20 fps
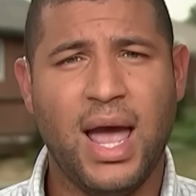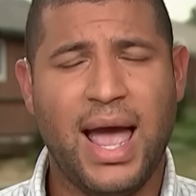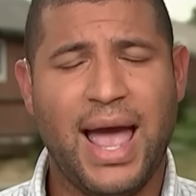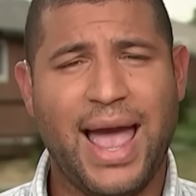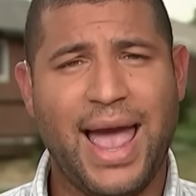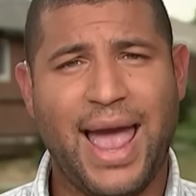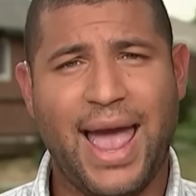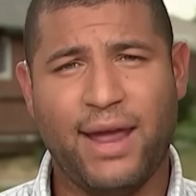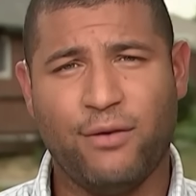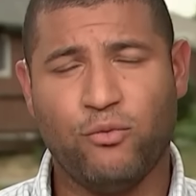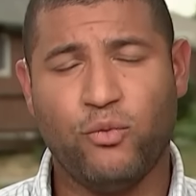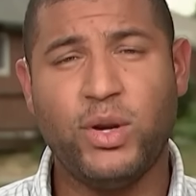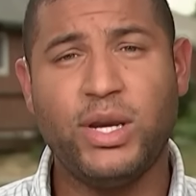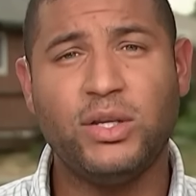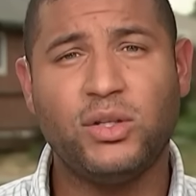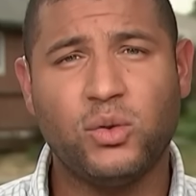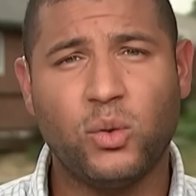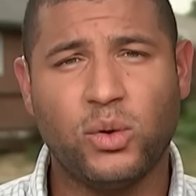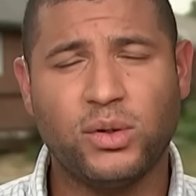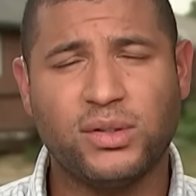and
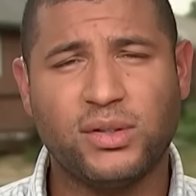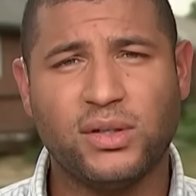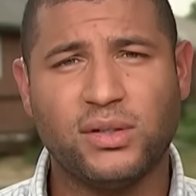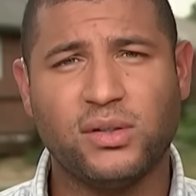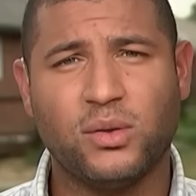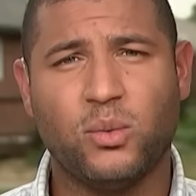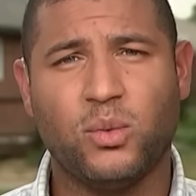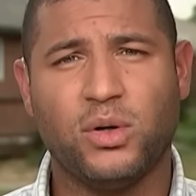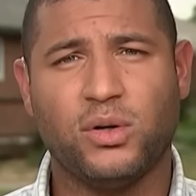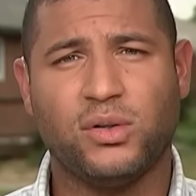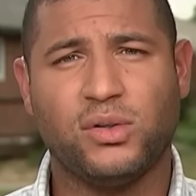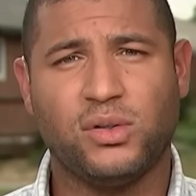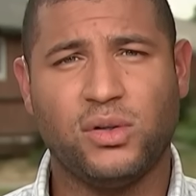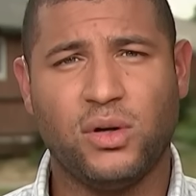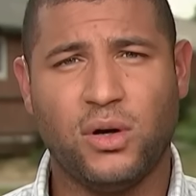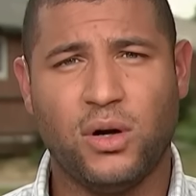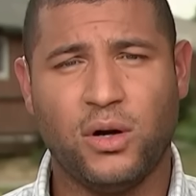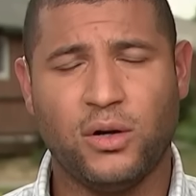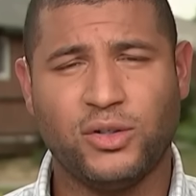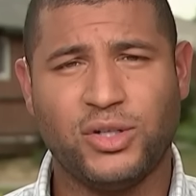resources were
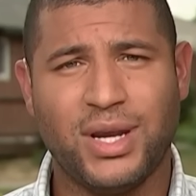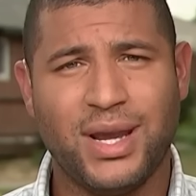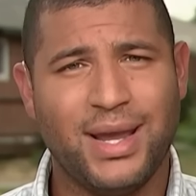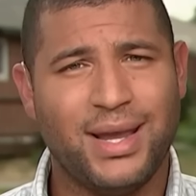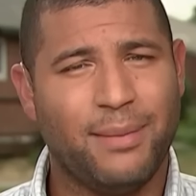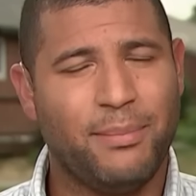surged.